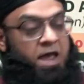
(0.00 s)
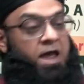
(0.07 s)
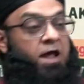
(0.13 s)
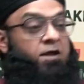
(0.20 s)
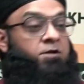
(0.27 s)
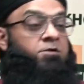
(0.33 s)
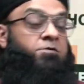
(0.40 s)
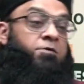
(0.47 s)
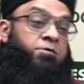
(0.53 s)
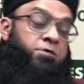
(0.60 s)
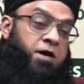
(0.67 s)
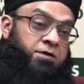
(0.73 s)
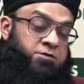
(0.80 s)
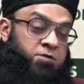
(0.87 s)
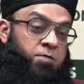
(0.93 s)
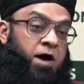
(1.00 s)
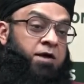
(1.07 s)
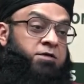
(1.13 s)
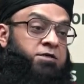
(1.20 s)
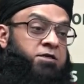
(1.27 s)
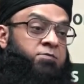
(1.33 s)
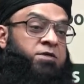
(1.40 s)
And Hazrat
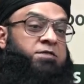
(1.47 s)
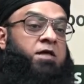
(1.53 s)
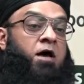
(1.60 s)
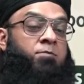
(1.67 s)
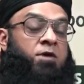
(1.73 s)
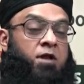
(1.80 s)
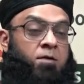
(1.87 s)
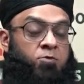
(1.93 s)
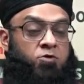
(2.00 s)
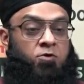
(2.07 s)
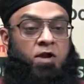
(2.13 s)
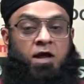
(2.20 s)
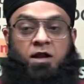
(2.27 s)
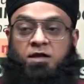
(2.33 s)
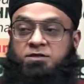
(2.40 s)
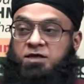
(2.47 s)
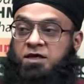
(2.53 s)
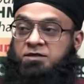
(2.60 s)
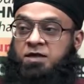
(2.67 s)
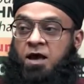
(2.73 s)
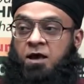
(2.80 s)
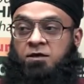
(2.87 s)
Bayezid Bastami rahmatullah
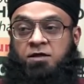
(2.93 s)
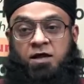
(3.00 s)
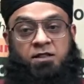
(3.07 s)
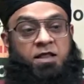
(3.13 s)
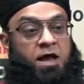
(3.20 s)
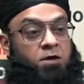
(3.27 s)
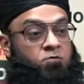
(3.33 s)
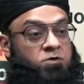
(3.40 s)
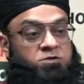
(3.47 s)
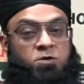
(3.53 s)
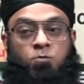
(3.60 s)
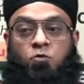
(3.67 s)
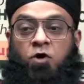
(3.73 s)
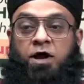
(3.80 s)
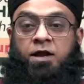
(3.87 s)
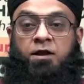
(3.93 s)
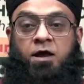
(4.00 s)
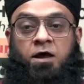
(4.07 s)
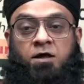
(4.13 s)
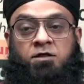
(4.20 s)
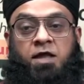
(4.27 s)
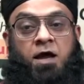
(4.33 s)
says that that was the point
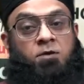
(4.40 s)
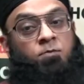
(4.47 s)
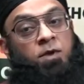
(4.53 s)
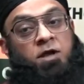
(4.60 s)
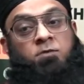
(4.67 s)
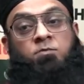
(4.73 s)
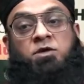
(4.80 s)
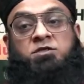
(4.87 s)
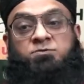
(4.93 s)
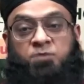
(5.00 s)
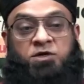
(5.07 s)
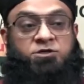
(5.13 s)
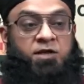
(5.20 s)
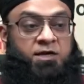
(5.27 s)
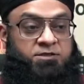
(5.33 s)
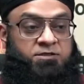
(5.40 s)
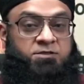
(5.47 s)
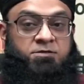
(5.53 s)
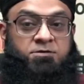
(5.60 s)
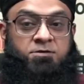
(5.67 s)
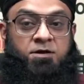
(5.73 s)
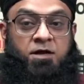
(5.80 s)
that made me
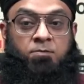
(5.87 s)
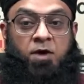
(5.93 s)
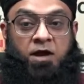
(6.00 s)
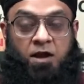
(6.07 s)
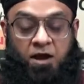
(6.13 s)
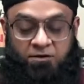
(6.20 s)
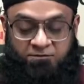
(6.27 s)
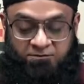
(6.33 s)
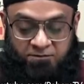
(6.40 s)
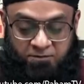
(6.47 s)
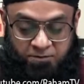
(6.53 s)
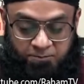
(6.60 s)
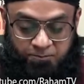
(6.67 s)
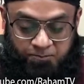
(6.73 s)
speechless in my life.